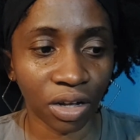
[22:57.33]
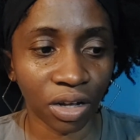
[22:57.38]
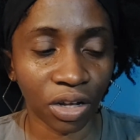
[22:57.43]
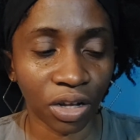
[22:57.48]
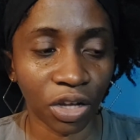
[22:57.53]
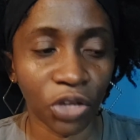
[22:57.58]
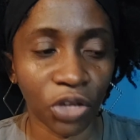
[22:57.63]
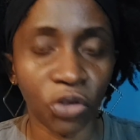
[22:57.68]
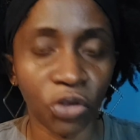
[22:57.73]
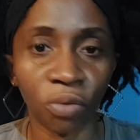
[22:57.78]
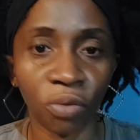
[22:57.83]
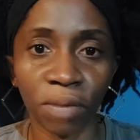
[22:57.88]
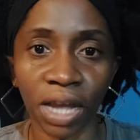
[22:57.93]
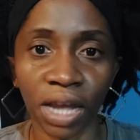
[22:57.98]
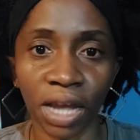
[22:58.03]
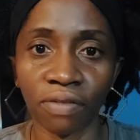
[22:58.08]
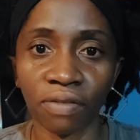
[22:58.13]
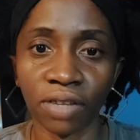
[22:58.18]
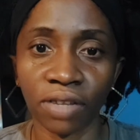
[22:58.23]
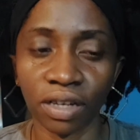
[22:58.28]
You may
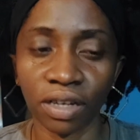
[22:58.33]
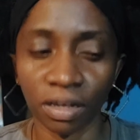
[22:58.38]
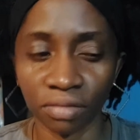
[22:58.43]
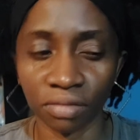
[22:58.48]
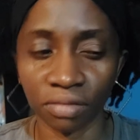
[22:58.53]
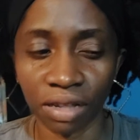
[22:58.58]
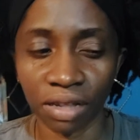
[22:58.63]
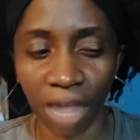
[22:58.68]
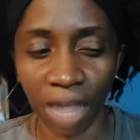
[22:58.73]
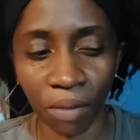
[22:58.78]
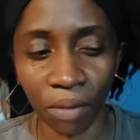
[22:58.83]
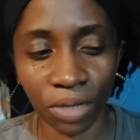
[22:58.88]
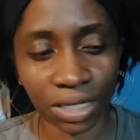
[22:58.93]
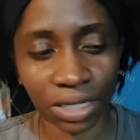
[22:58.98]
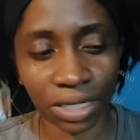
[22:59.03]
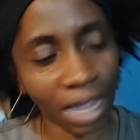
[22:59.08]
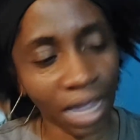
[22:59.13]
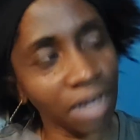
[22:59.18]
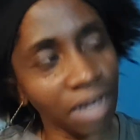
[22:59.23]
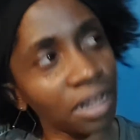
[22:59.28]
have to, that
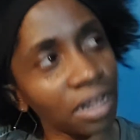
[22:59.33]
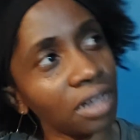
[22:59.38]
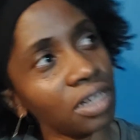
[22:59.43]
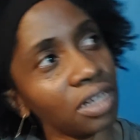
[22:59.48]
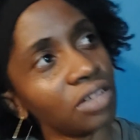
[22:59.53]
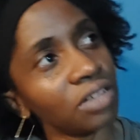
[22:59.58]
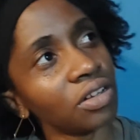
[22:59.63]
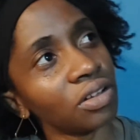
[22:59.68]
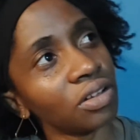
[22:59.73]
one's kind of a little